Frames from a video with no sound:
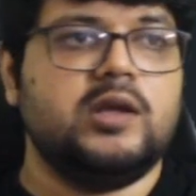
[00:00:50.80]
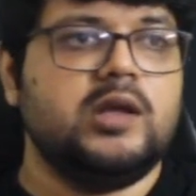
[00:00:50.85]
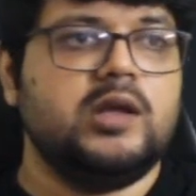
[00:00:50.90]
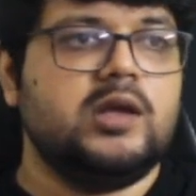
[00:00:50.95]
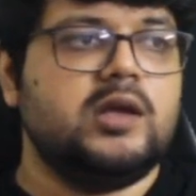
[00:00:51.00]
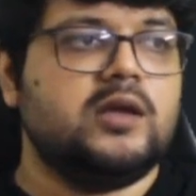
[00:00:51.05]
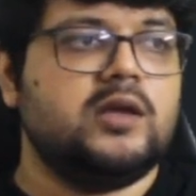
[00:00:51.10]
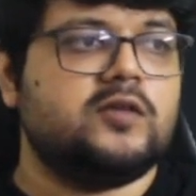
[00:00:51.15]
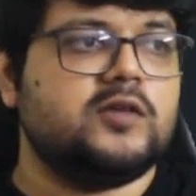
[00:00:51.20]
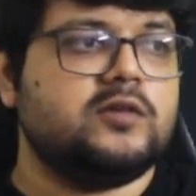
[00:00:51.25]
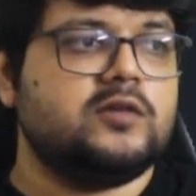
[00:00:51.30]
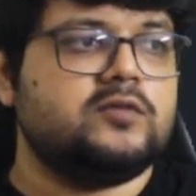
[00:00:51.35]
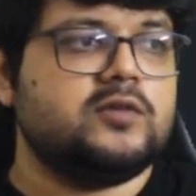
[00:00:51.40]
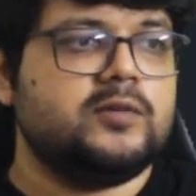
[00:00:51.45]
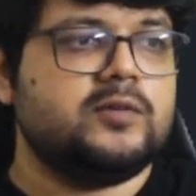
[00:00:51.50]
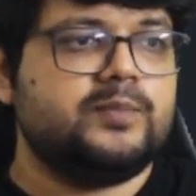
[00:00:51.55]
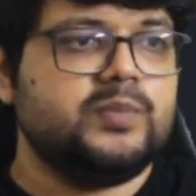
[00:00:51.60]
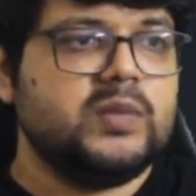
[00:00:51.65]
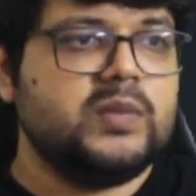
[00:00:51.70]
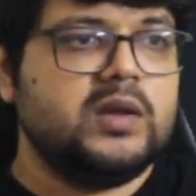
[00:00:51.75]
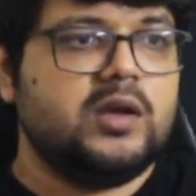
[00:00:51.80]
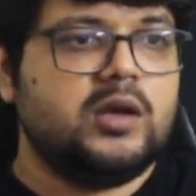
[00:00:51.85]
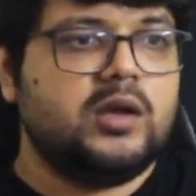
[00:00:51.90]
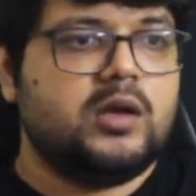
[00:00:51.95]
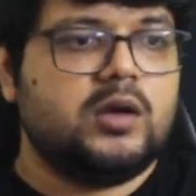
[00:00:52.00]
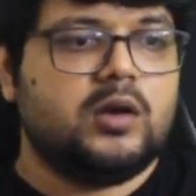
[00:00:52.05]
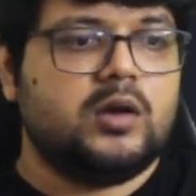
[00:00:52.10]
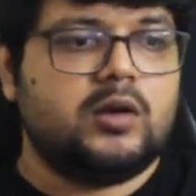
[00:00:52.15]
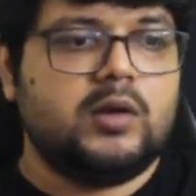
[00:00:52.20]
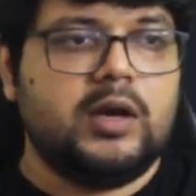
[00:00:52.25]
itself.
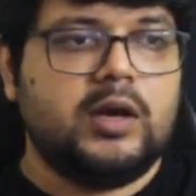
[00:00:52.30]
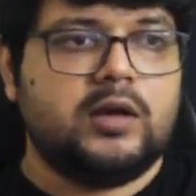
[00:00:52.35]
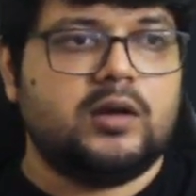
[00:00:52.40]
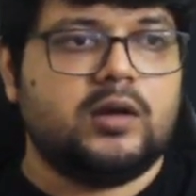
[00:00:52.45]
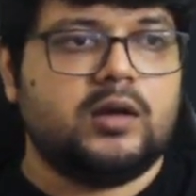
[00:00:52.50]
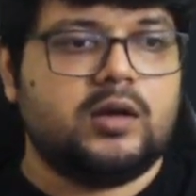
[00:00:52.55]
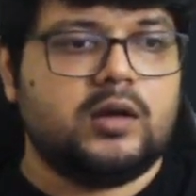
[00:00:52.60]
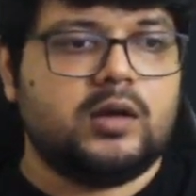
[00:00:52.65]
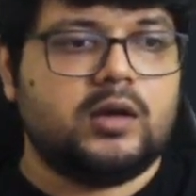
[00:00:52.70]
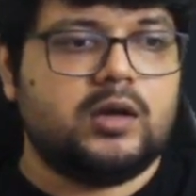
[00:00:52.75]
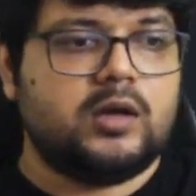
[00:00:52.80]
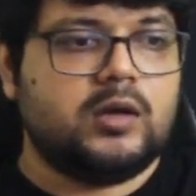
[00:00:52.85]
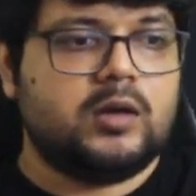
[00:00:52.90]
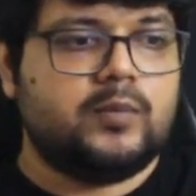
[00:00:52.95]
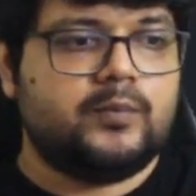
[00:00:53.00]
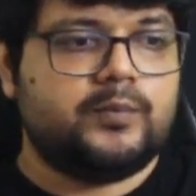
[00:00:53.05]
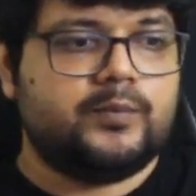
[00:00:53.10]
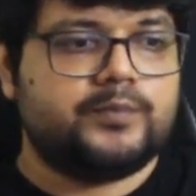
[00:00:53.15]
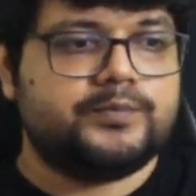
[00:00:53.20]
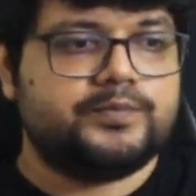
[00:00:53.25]
All right. Um,